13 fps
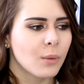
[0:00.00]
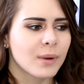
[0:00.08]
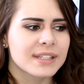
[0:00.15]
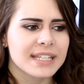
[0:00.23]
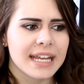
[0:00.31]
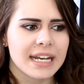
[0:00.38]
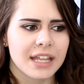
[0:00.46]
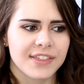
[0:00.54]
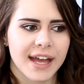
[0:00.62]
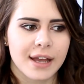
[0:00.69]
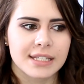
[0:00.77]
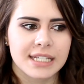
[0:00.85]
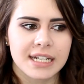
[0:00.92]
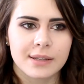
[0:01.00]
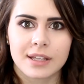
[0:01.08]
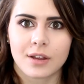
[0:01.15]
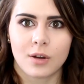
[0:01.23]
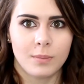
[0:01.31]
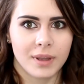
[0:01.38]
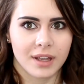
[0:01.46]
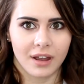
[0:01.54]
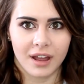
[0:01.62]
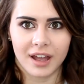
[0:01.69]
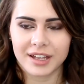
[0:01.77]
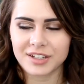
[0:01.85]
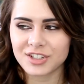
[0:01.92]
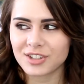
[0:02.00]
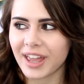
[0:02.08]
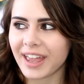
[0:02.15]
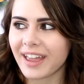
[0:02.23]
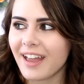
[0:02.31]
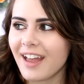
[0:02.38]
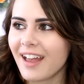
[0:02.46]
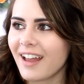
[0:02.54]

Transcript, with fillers: Once I hit 1,000, I was like, oh my gosh, like